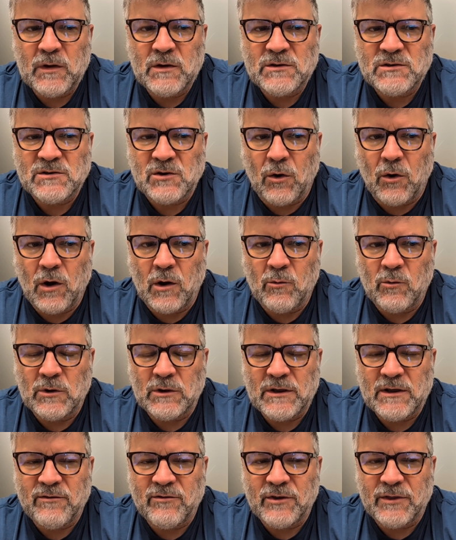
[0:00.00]
So I
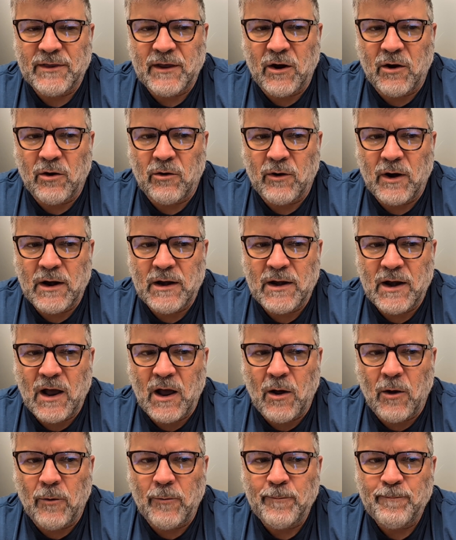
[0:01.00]
will leave it there right
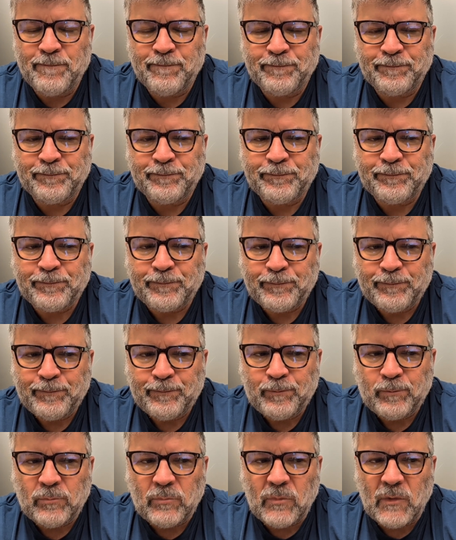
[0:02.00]
now,
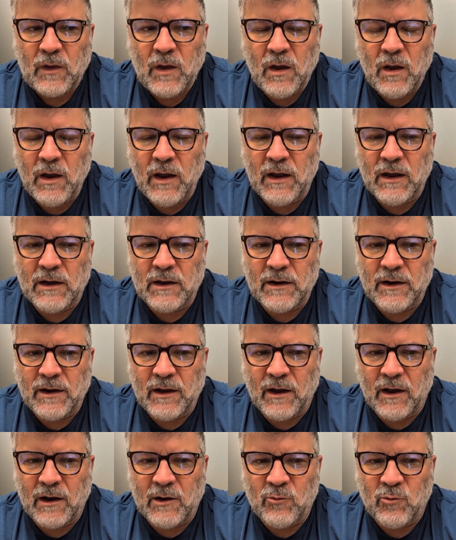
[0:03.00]
and
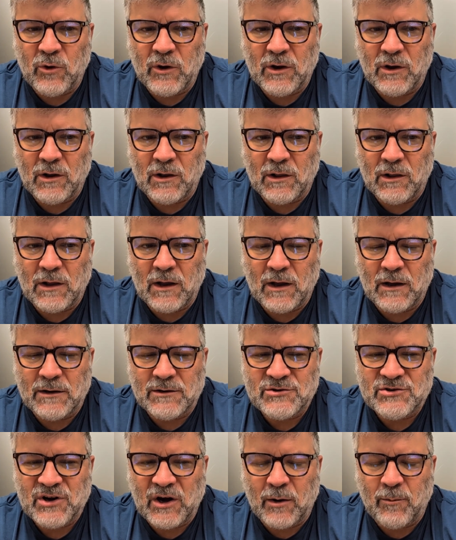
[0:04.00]
I will
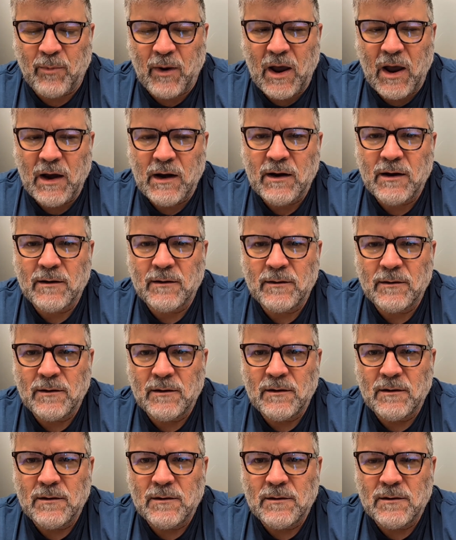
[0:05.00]
check back
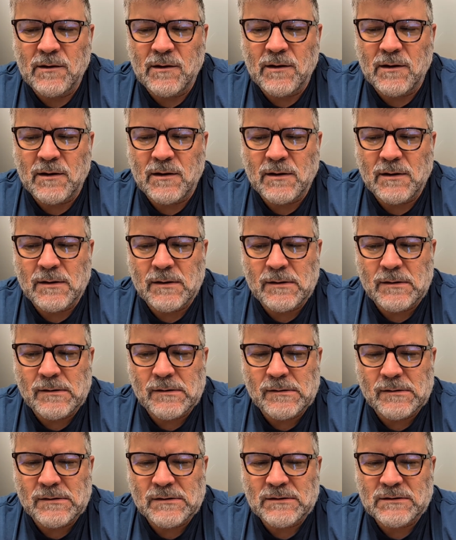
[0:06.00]

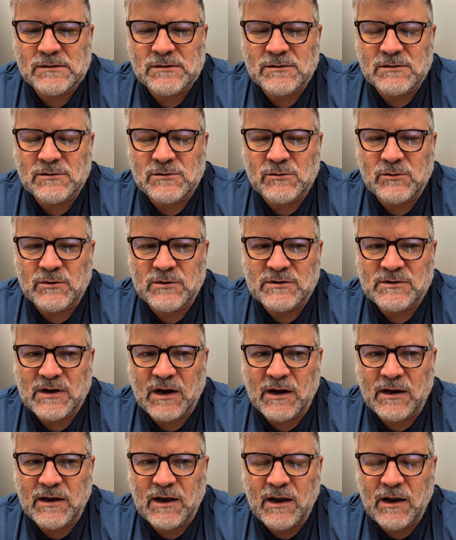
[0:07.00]
as soon as
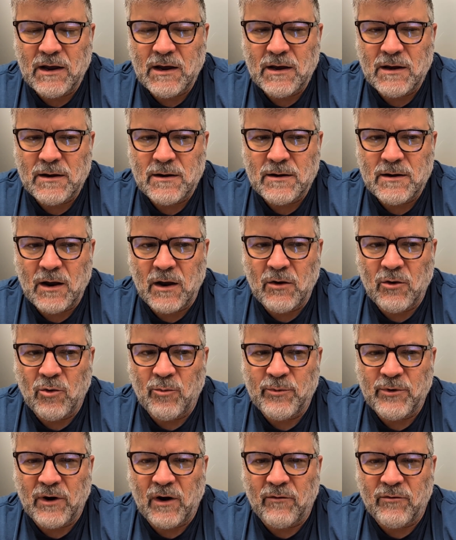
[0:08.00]
I can. I
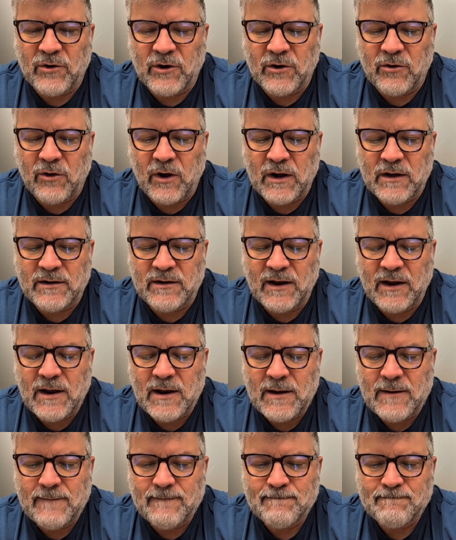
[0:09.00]
hope you're having a great
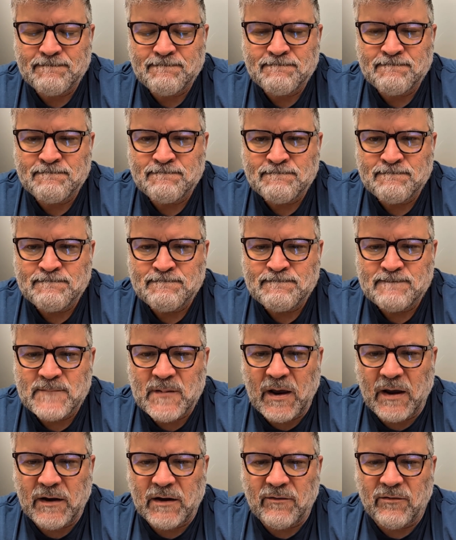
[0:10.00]
day.
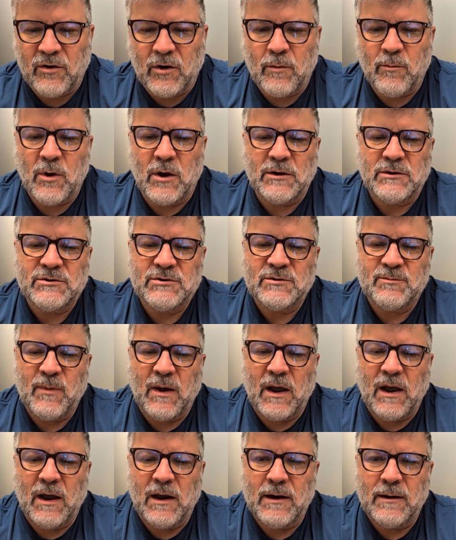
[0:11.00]
Thank you very much.
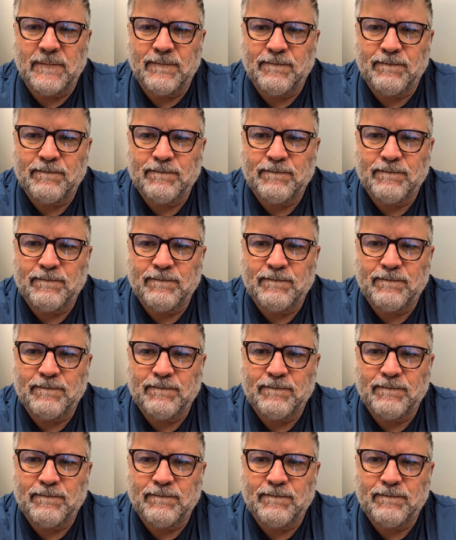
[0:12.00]
Bye.